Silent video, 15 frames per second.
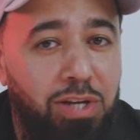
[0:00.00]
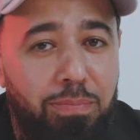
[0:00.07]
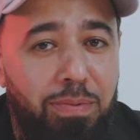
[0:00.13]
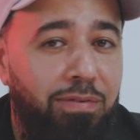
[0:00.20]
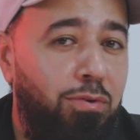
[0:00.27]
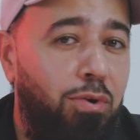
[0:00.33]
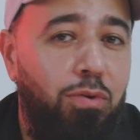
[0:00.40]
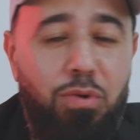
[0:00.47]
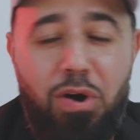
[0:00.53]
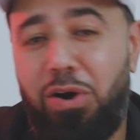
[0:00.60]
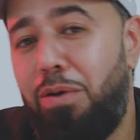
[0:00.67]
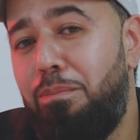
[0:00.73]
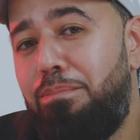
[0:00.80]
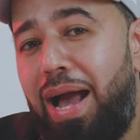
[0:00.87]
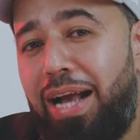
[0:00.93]
up everyone?
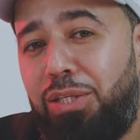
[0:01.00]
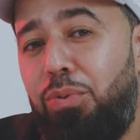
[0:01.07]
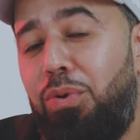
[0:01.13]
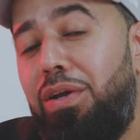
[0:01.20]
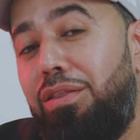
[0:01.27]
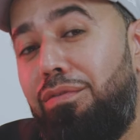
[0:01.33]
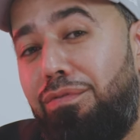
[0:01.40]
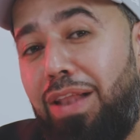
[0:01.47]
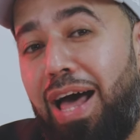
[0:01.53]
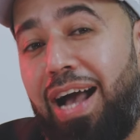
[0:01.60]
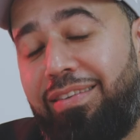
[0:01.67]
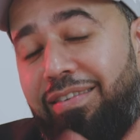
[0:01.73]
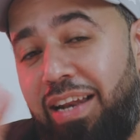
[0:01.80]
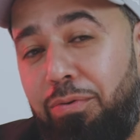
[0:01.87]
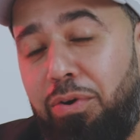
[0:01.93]
Welcome back to another
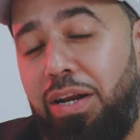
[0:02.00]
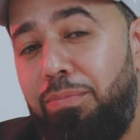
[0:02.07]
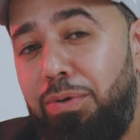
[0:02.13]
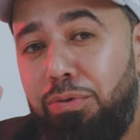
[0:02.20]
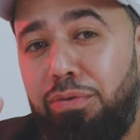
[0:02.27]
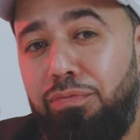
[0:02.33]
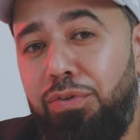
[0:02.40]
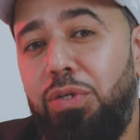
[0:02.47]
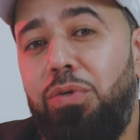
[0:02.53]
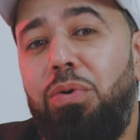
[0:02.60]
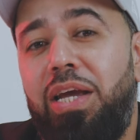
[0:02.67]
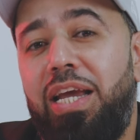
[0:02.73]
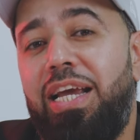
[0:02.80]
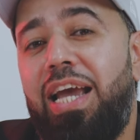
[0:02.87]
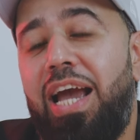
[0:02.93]
vlog. Today we're going to be
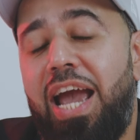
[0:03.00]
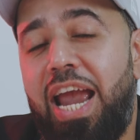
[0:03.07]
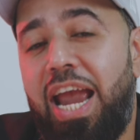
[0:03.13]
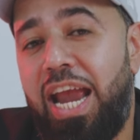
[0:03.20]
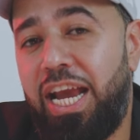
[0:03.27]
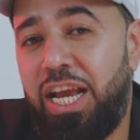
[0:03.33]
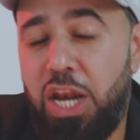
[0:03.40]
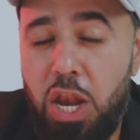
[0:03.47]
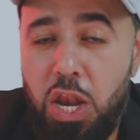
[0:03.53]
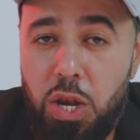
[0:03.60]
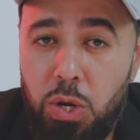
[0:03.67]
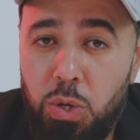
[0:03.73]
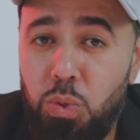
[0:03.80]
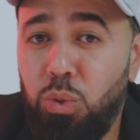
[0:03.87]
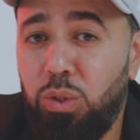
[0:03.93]
reviewing a
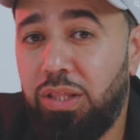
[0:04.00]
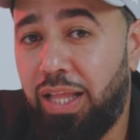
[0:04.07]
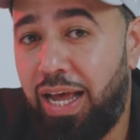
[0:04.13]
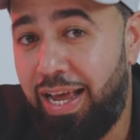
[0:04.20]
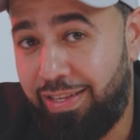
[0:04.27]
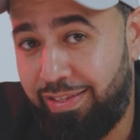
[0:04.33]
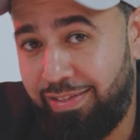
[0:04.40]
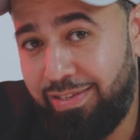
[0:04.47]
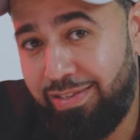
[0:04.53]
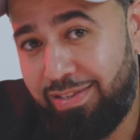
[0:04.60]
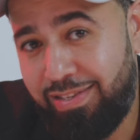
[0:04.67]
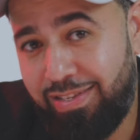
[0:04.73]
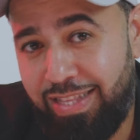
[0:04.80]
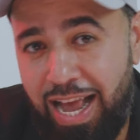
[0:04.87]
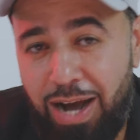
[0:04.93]
new
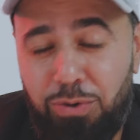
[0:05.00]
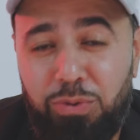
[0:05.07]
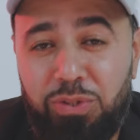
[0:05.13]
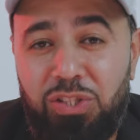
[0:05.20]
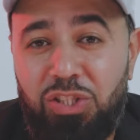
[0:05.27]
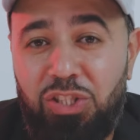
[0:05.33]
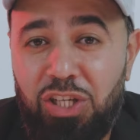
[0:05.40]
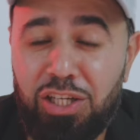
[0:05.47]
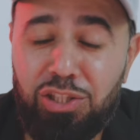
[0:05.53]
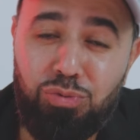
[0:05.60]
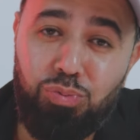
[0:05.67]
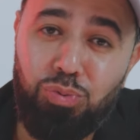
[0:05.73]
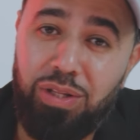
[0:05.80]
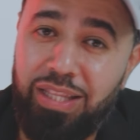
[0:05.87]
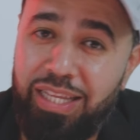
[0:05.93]
lens that was
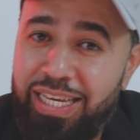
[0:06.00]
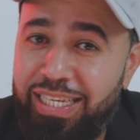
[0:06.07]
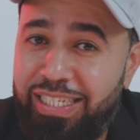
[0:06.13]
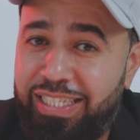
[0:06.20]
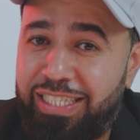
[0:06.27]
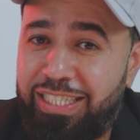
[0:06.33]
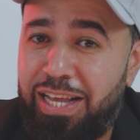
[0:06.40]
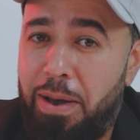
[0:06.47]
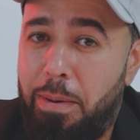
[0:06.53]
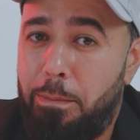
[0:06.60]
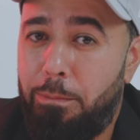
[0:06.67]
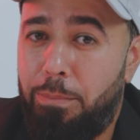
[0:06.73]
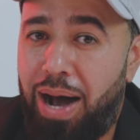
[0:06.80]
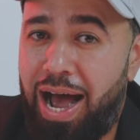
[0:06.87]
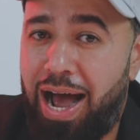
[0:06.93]
just released
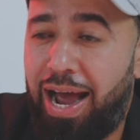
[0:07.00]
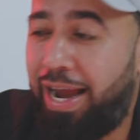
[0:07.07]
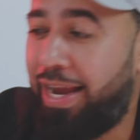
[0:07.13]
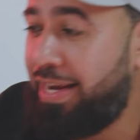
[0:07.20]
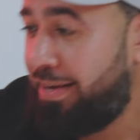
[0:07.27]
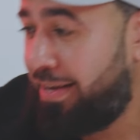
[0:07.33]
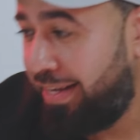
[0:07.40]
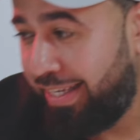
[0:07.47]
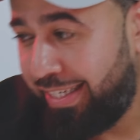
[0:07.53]
by